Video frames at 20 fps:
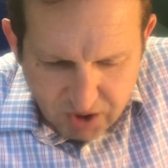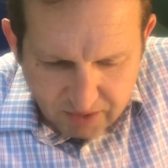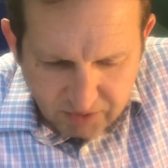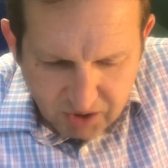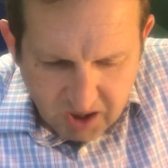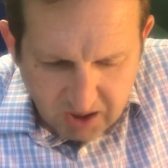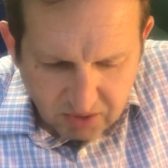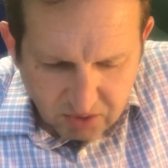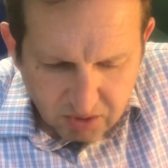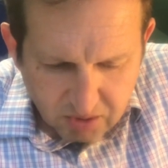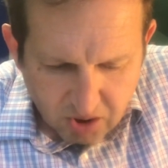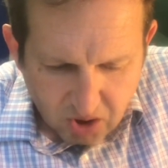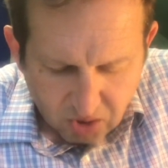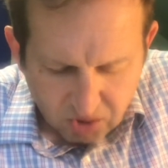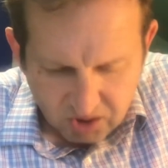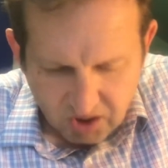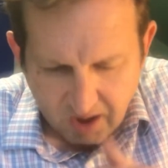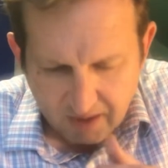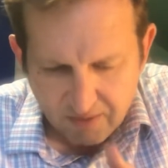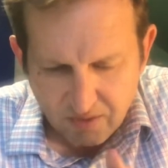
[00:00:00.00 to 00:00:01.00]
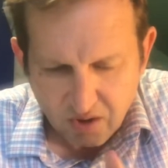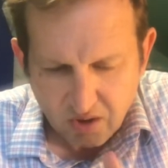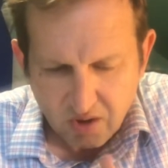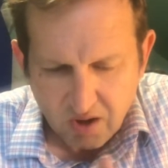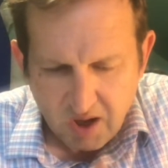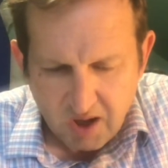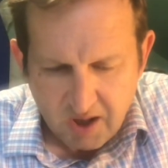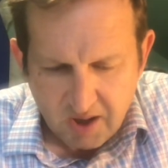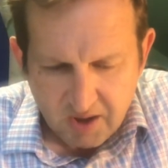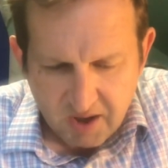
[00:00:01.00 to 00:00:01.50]
Shebel Ilun Lachol Davar.
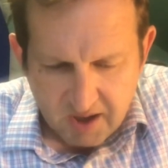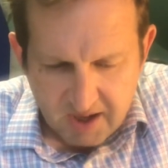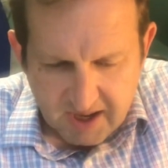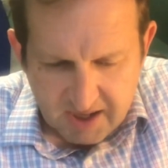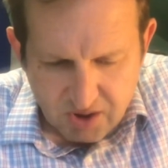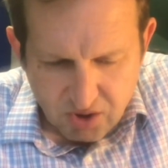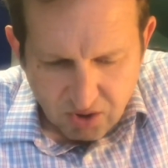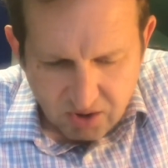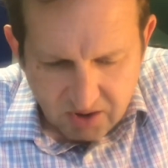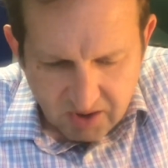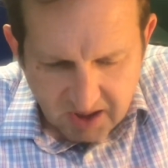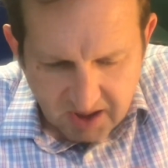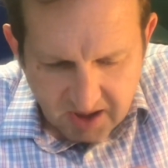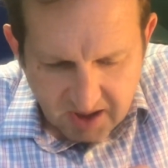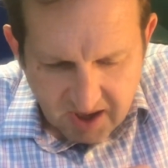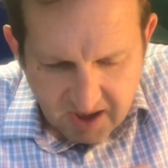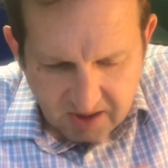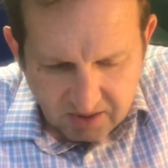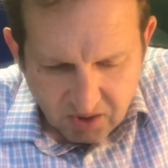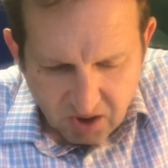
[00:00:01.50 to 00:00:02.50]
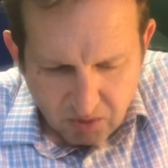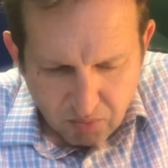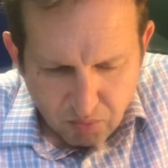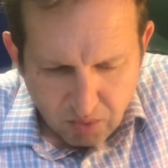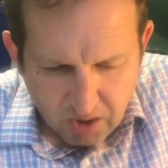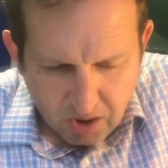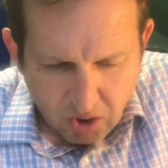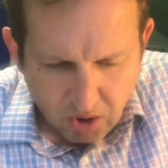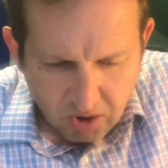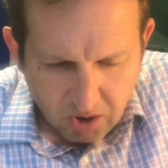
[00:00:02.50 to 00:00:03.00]
An Esrog is like an Ilun
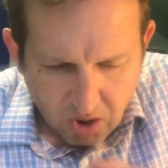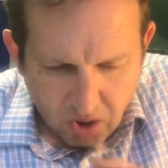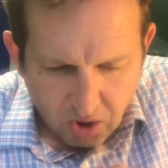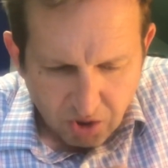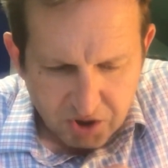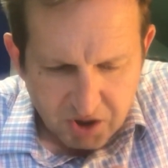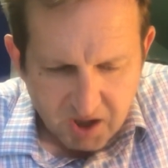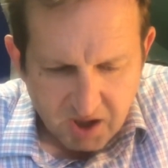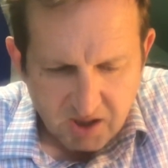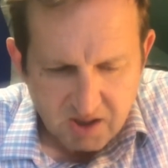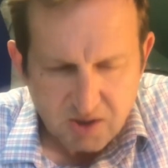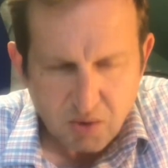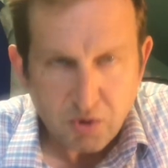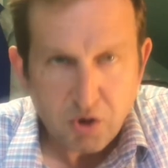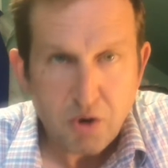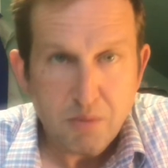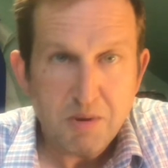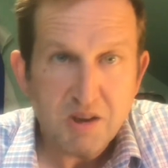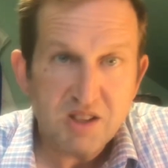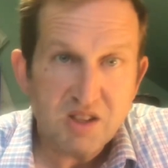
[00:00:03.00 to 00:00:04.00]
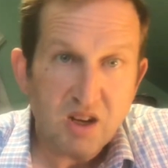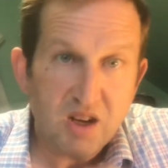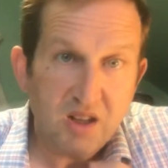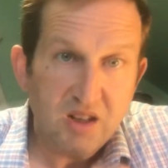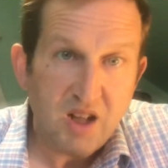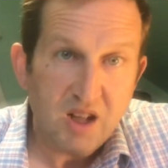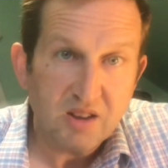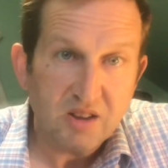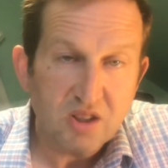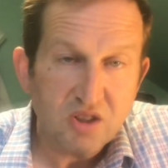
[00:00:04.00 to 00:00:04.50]
regarding all things that we go Basa
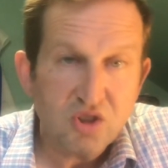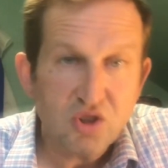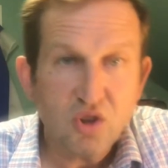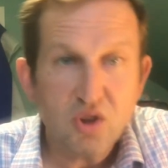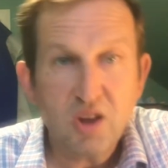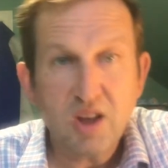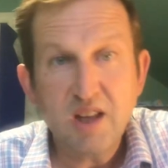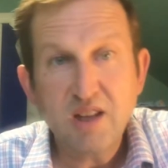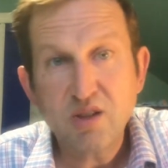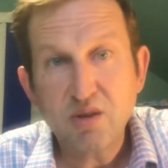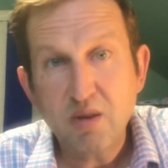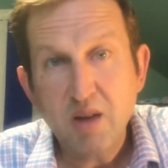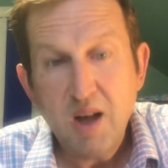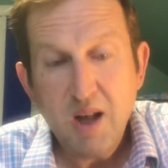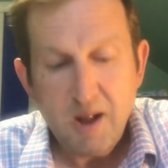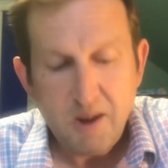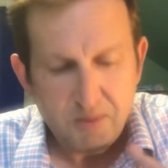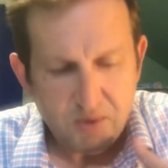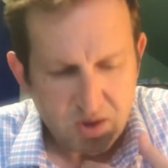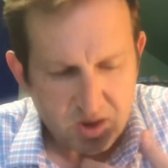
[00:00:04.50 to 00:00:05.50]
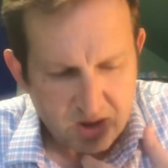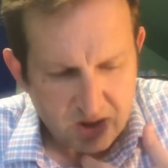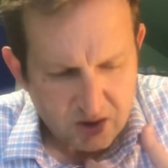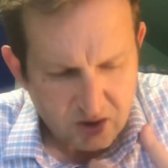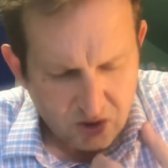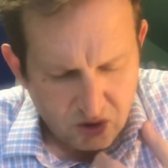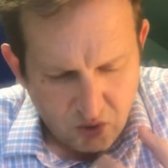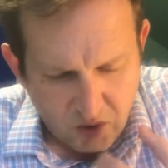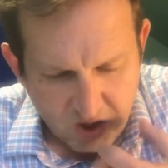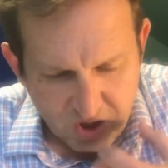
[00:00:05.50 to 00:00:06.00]
Chanata. So his
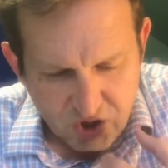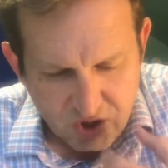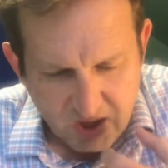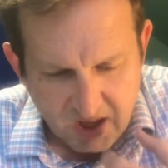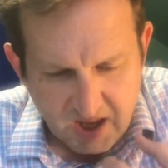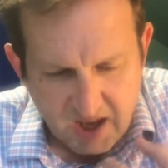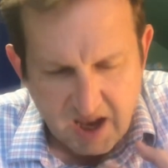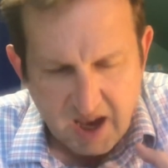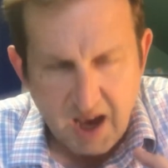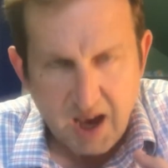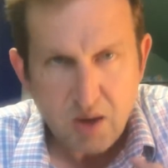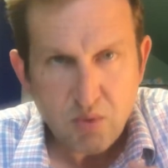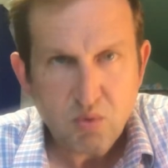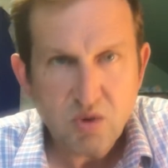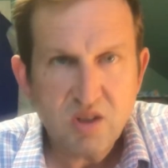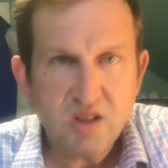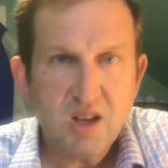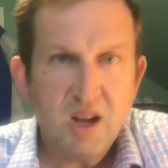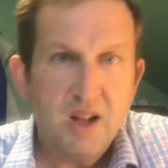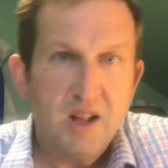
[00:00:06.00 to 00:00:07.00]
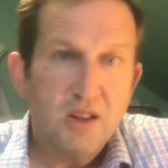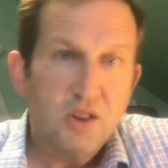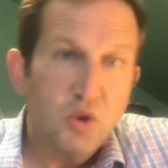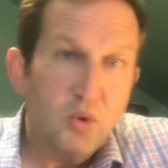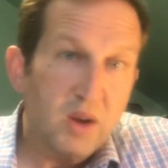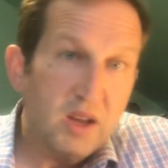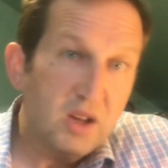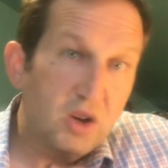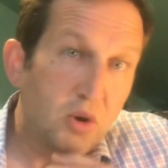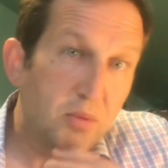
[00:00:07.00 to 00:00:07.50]
question that he had was, do
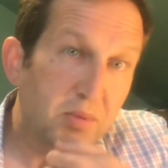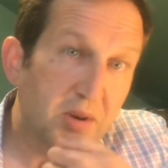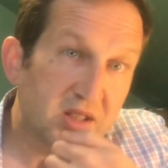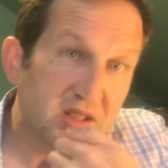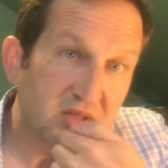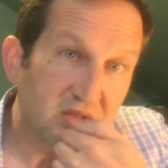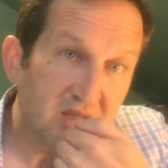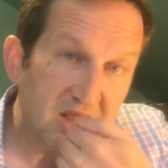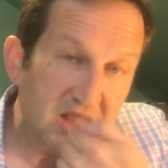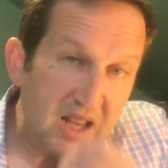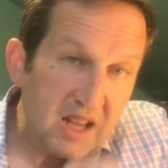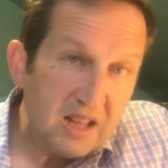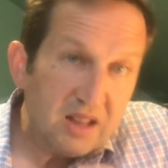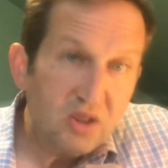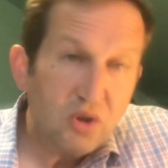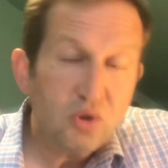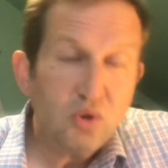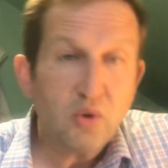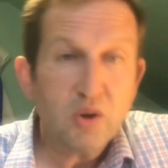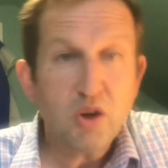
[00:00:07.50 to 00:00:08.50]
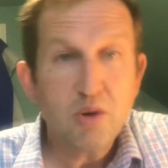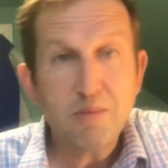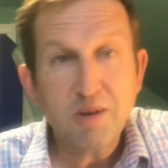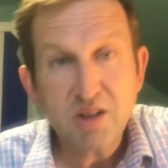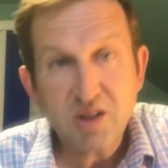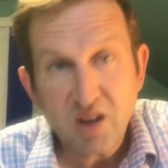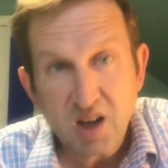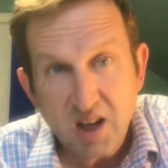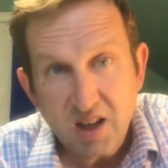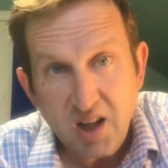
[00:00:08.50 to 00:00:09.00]
I go Basa Lakita or do I go
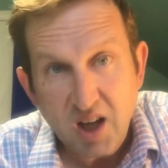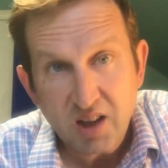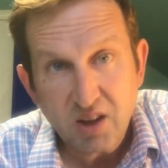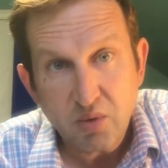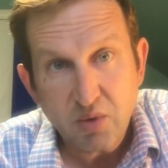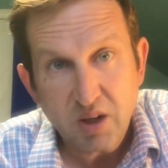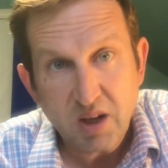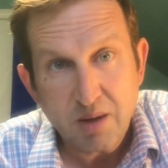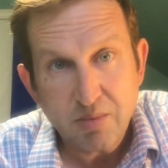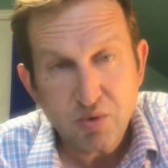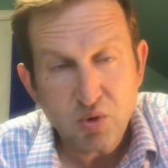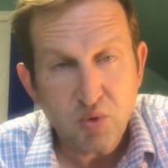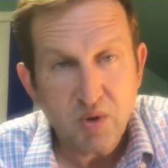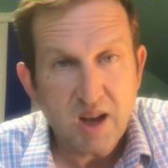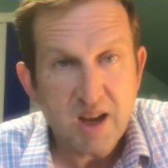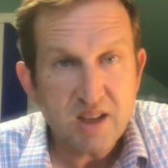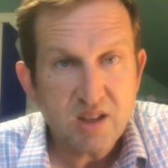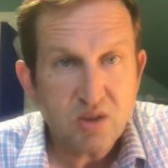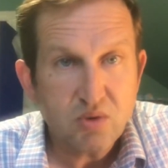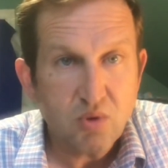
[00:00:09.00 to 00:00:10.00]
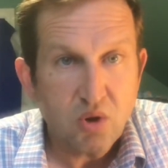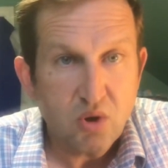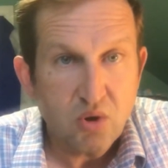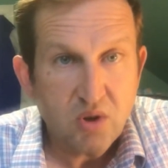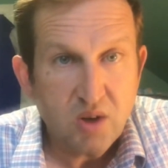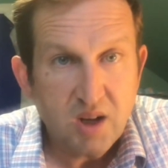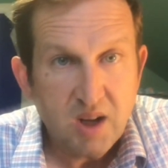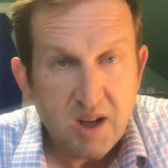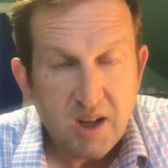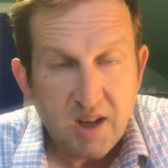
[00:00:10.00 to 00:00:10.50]
Basa Chanata when it comes to an Esrog?
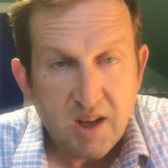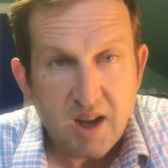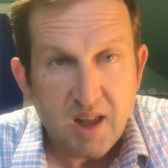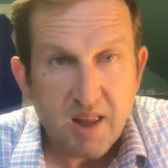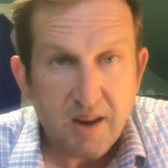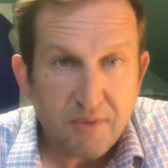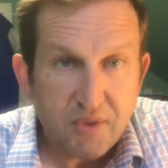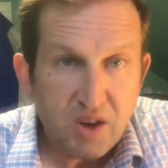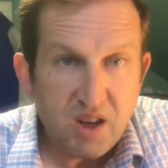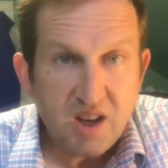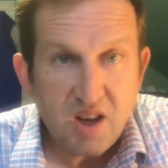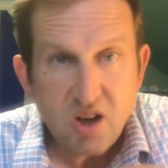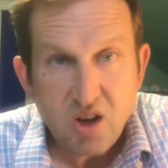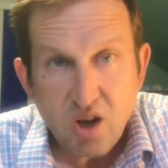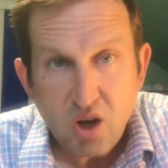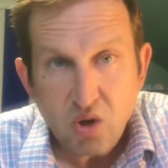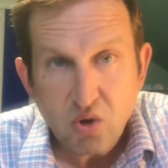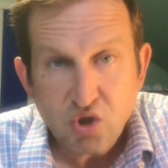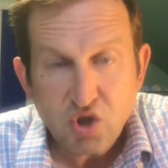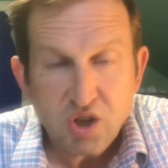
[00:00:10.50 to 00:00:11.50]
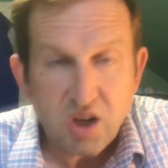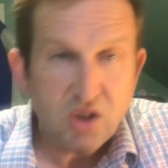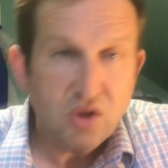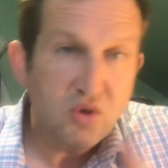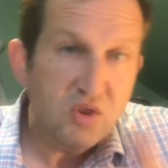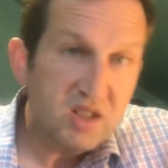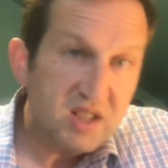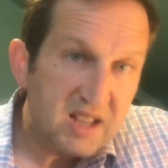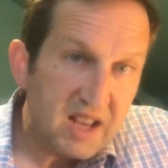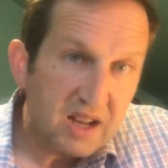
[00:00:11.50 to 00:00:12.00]
and therefore he didn't know should I do
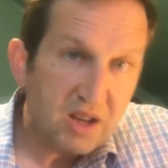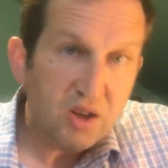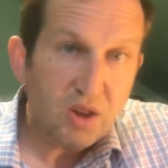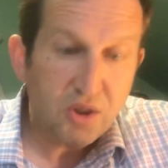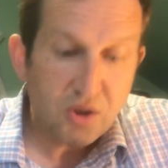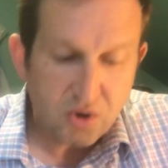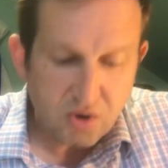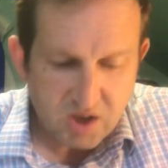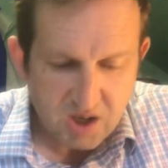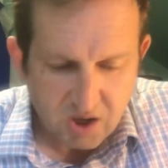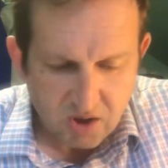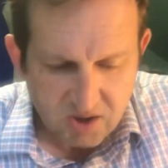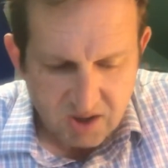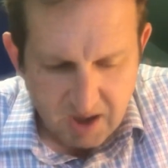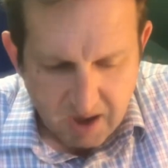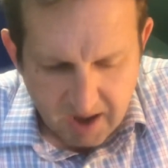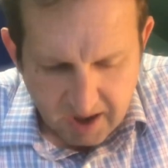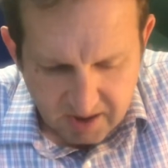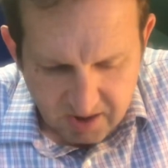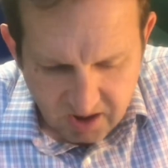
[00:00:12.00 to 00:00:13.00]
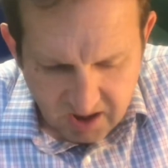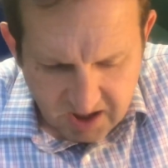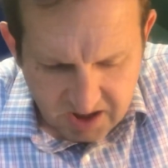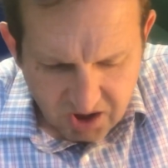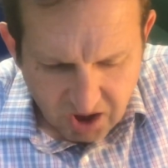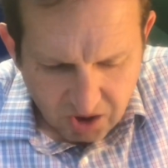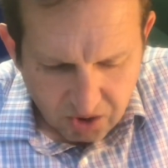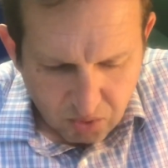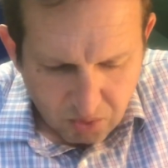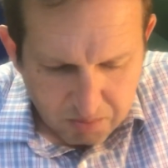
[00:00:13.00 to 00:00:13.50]
the second or third year. It's not has, has
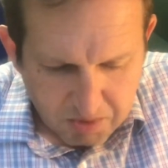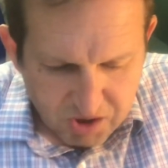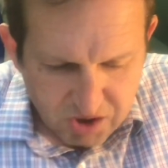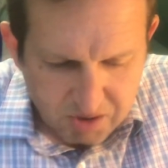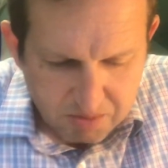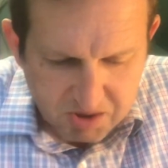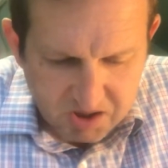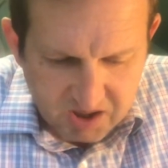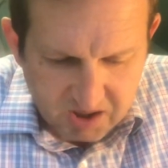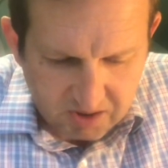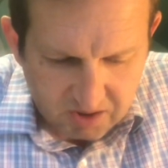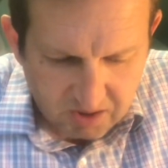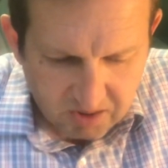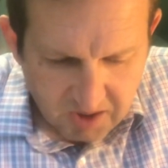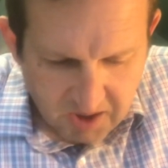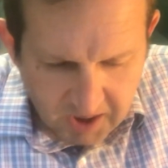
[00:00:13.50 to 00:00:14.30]
nothing to do with Beis Yisrael.